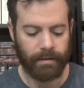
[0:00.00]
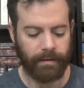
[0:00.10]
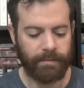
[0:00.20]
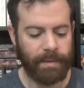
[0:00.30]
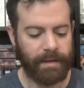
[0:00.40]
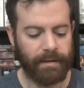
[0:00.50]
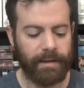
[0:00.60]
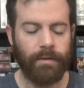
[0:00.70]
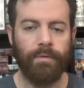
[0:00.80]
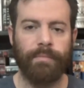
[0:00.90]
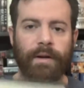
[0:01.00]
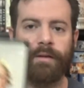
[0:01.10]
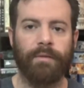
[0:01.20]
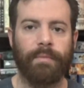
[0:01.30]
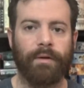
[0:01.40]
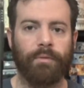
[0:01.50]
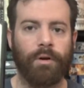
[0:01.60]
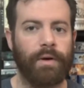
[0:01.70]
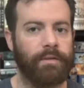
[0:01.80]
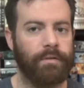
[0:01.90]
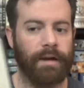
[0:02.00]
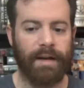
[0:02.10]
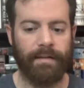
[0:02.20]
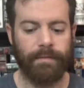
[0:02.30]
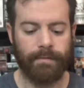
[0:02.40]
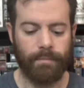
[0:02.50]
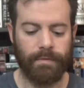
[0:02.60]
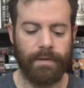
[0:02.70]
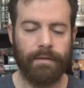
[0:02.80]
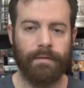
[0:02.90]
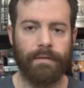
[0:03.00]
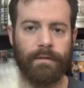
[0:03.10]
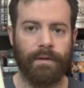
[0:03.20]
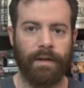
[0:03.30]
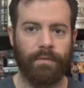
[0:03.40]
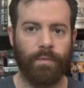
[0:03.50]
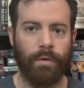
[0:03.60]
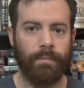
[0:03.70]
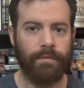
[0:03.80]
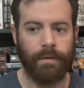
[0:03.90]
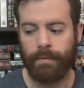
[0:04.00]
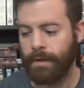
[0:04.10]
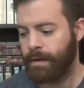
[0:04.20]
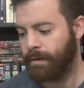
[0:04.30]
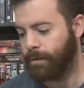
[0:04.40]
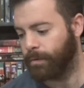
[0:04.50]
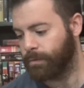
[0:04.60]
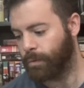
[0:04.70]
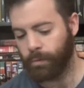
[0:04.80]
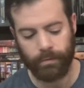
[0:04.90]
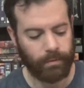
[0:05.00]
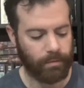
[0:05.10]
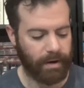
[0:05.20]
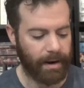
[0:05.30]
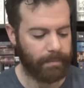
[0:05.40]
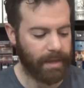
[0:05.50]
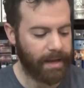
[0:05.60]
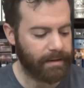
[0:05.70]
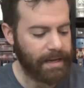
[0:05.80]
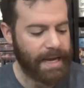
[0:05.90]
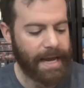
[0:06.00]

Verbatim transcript: let's make it legal, Marilyn Monroe. I do not have this movie on any form, so it was cool to grab that.